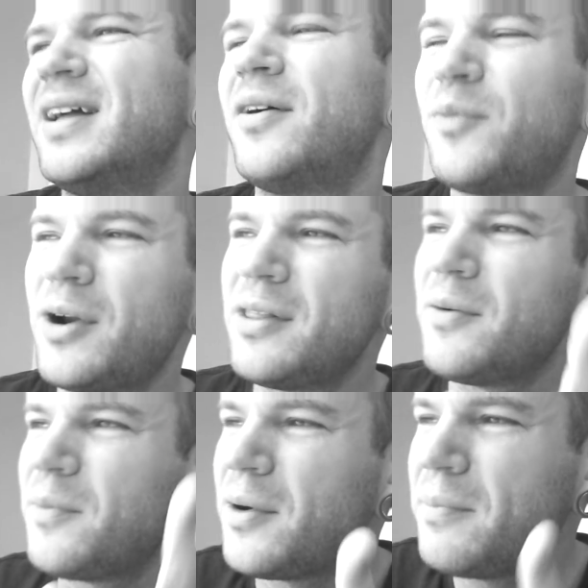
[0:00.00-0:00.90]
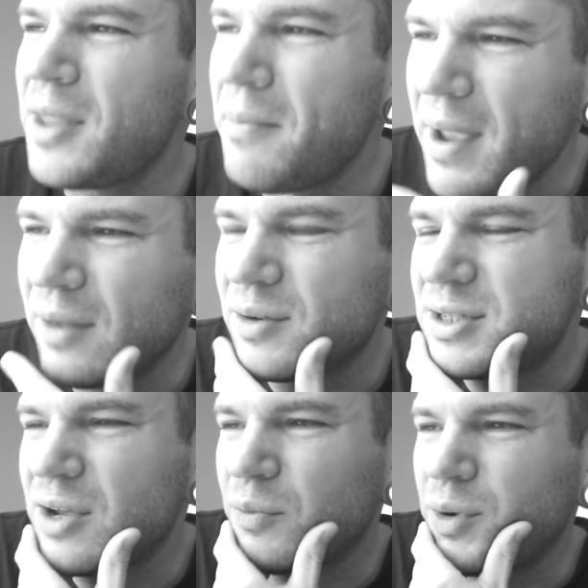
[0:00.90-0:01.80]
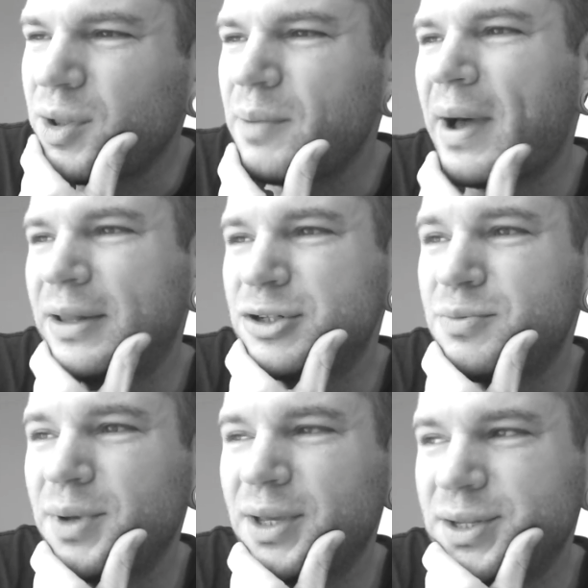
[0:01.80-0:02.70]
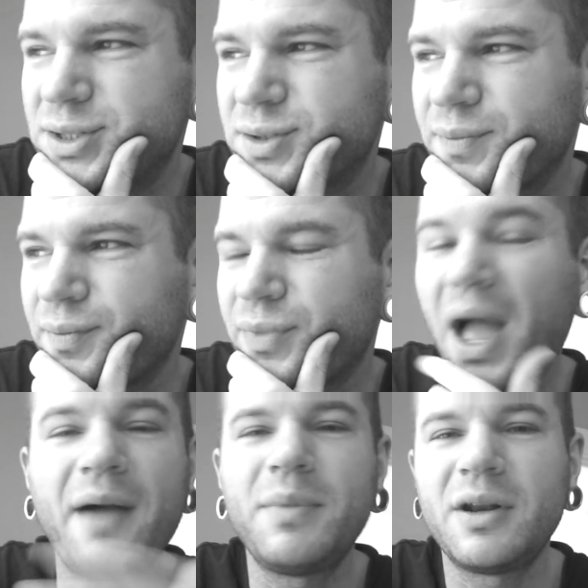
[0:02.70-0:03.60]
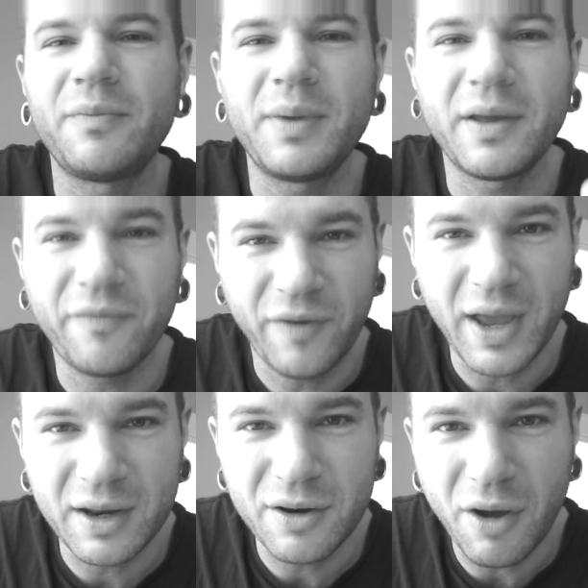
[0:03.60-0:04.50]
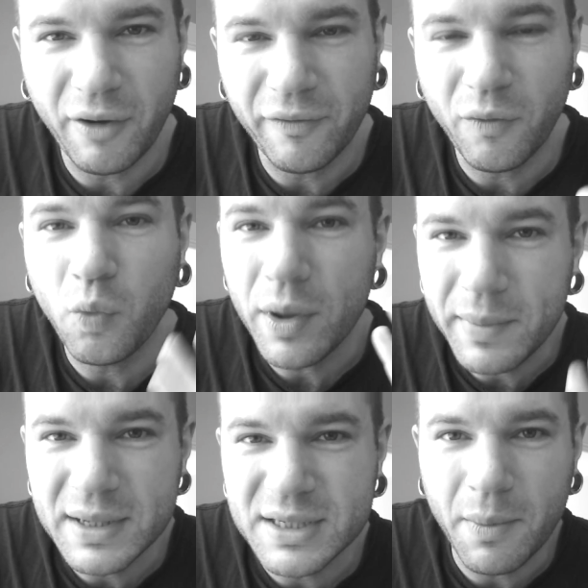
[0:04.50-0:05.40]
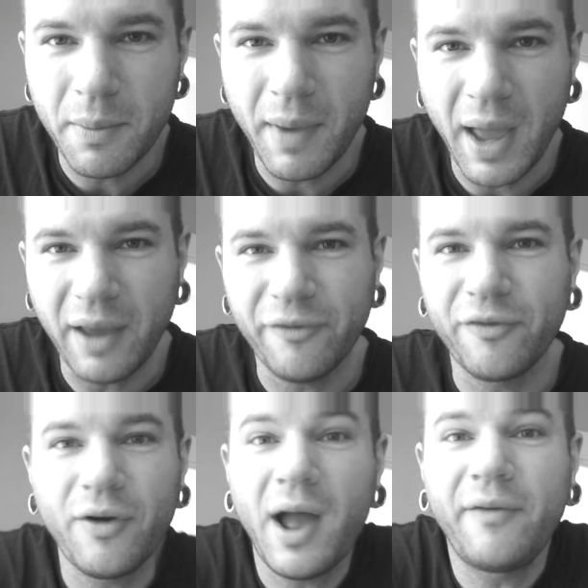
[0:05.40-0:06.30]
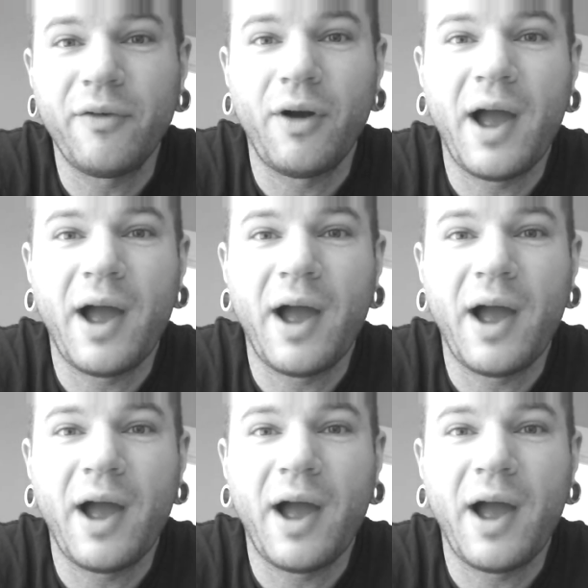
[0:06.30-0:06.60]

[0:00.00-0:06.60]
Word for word: One of the, one, the main ones that really bothers me is I've been a big fan of women's MMA forever.